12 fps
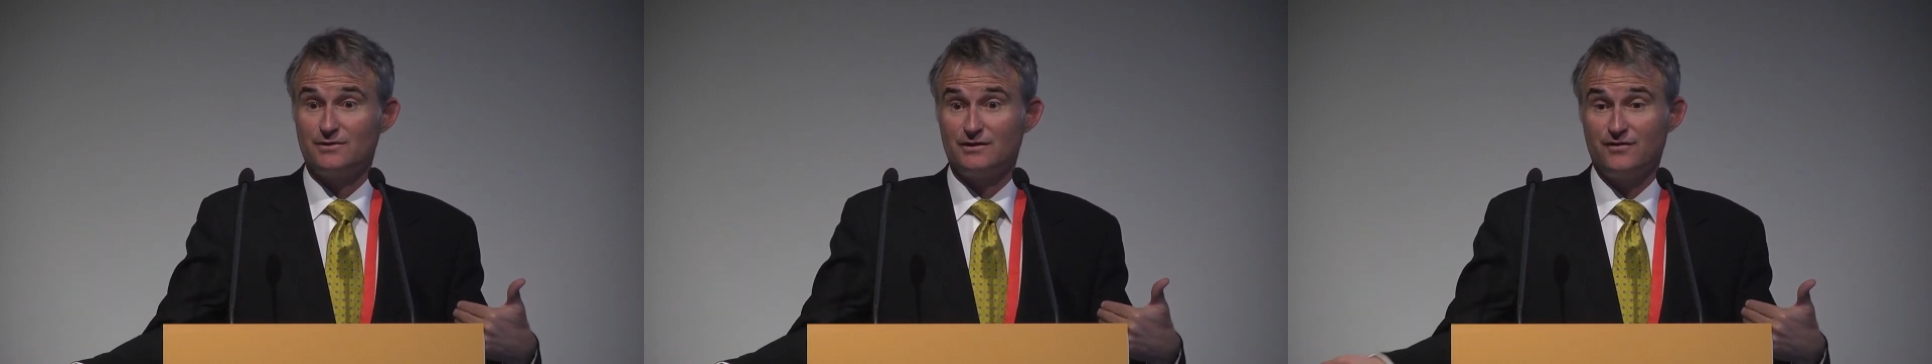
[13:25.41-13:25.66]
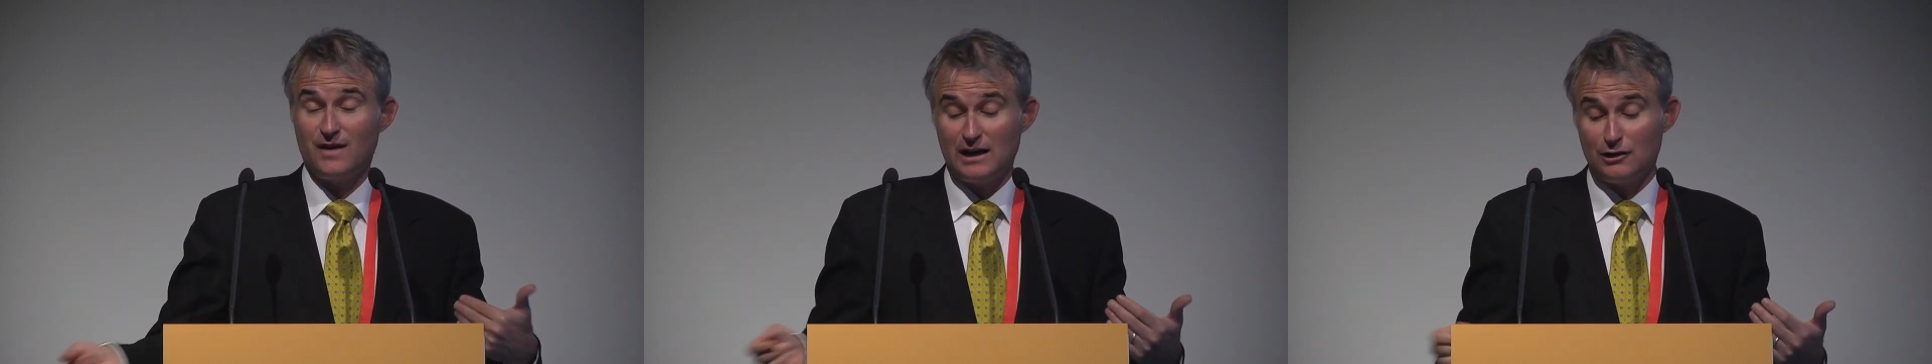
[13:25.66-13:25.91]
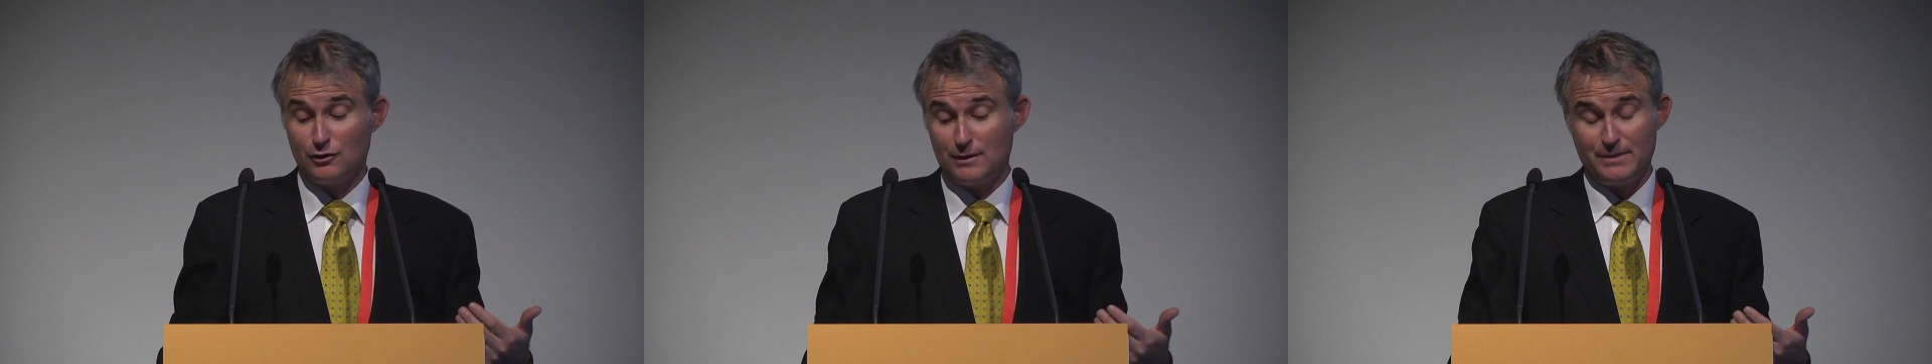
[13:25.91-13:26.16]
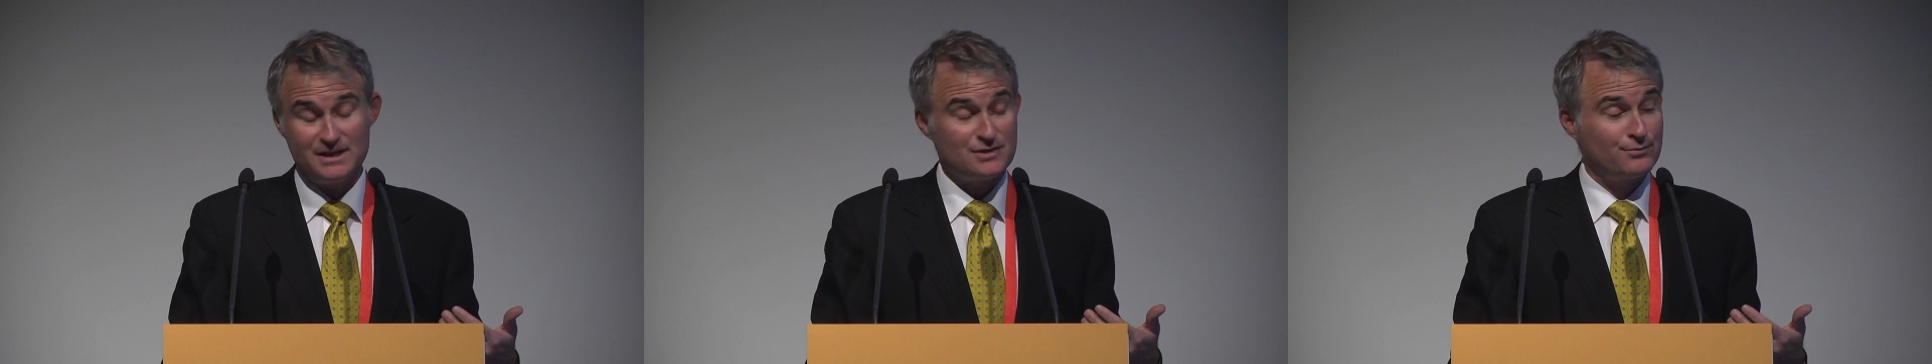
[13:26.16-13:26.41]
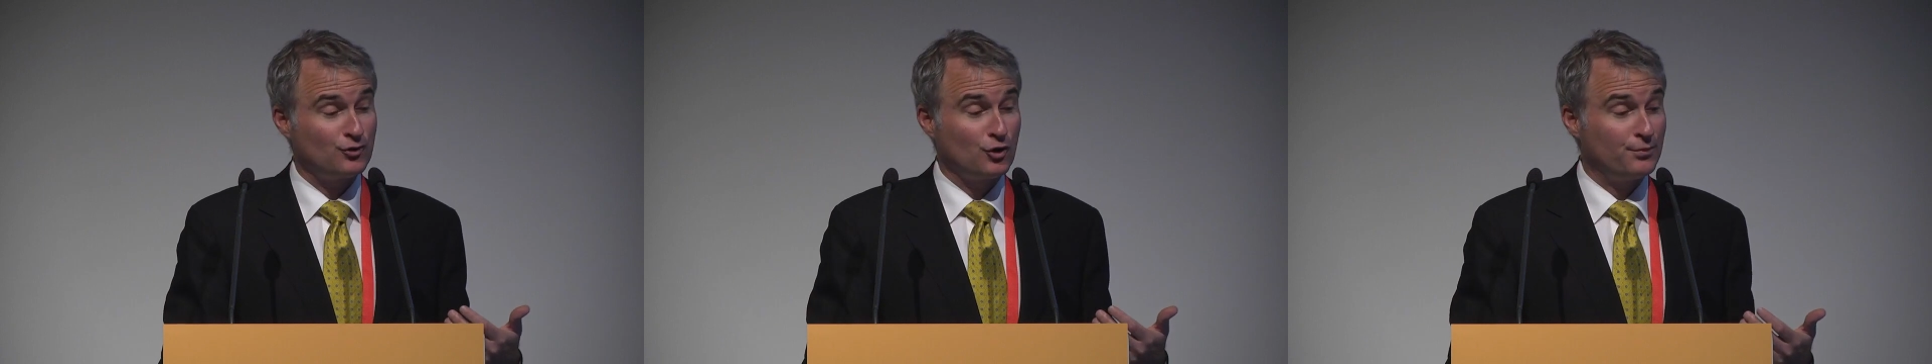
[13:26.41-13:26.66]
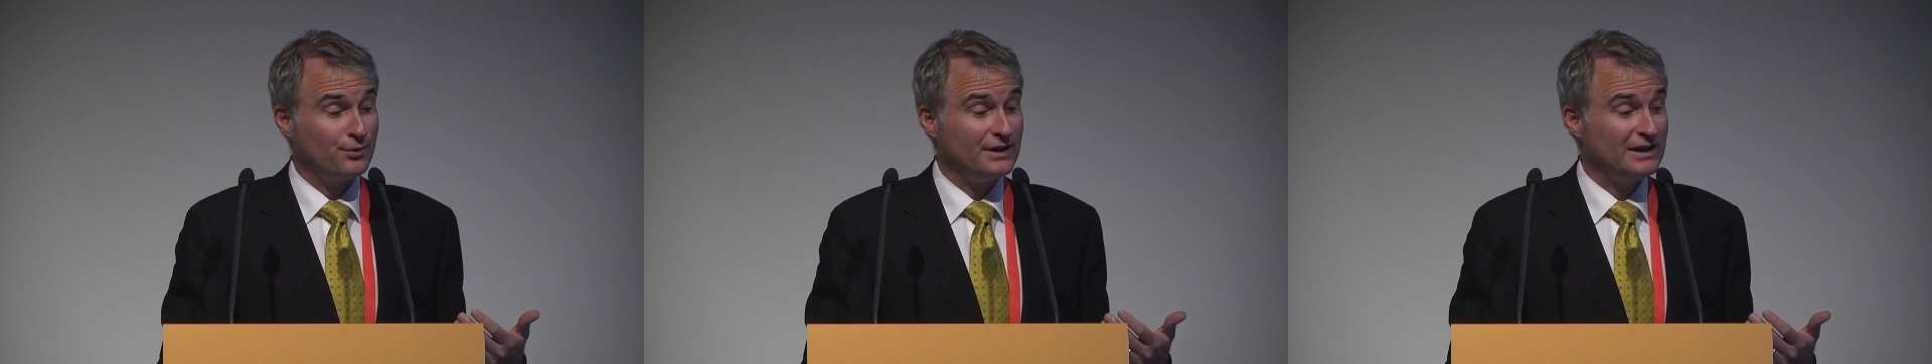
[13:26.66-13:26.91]
for follow-up as
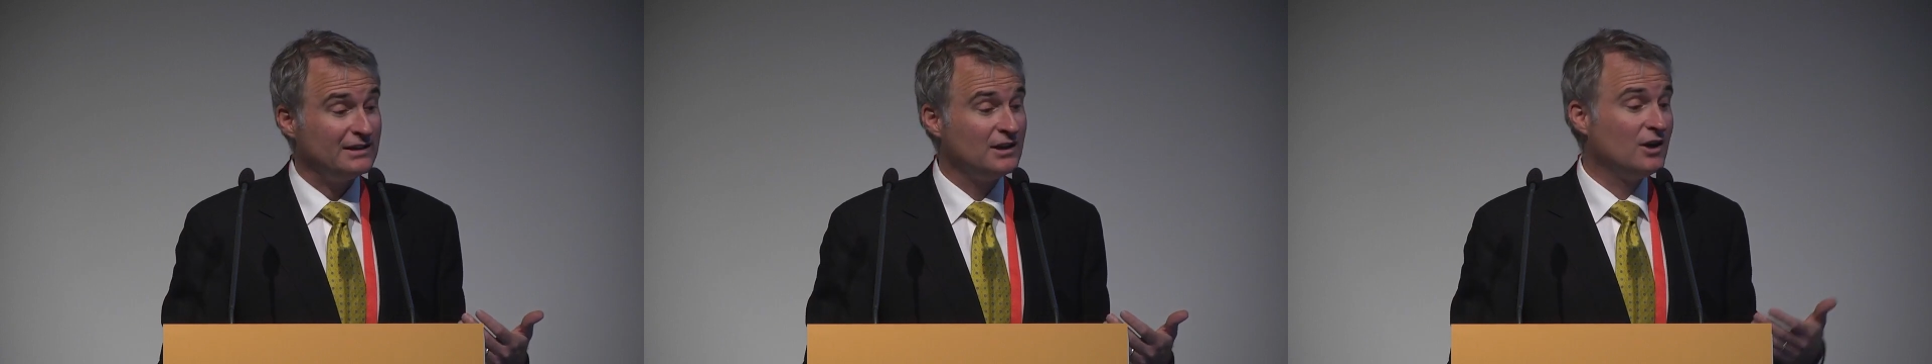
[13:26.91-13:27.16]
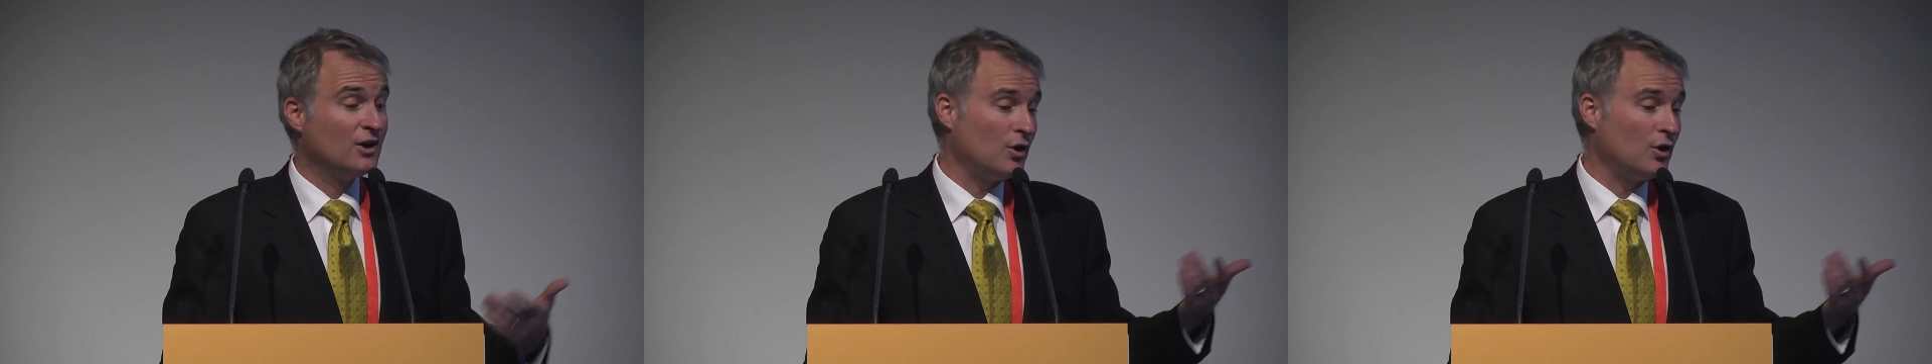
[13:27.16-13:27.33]
appropriate,